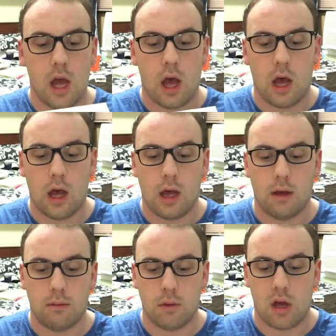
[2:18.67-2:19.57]

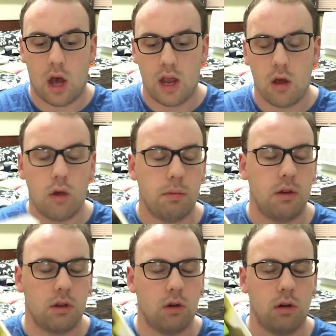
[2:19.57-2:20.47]
I hope
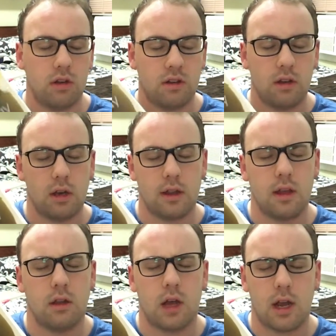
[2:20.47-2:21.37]
to God it's
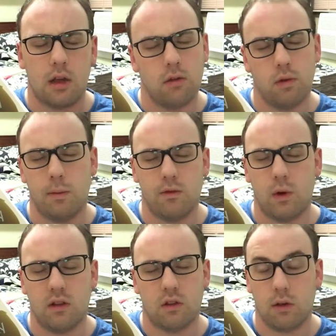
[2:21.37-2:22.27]
nothing like A Room of
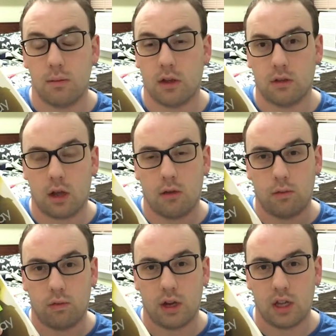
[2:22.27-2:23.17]
One's Own, because I
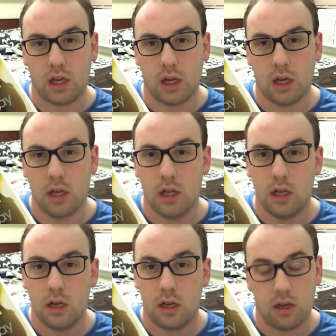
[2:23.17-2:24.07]
really
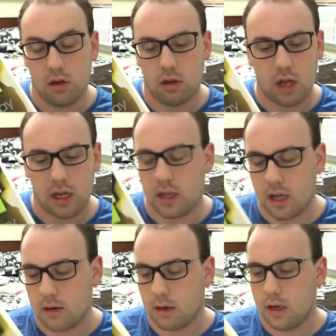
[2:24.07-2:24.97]
did not like
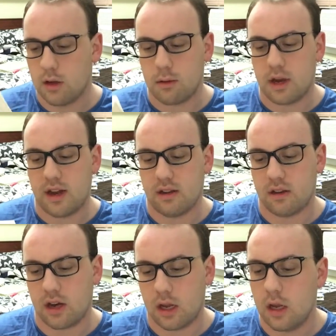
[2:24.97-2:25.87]
that when I had to
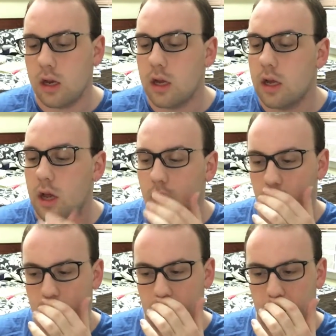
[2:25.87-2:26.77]
study it.
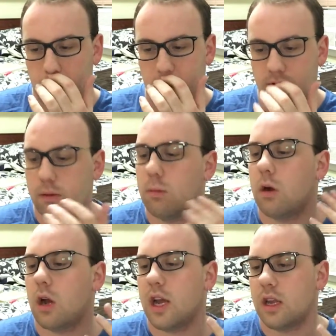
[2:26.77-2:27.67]
But from what
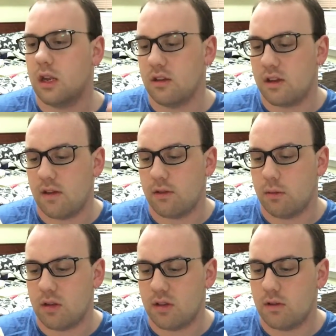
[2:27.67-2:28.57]
I can understand from
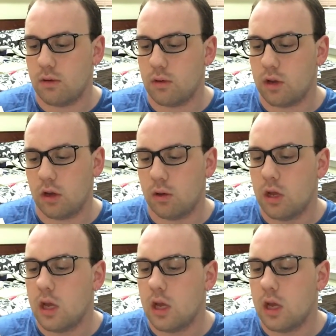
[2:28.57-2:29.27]
this novel, you know,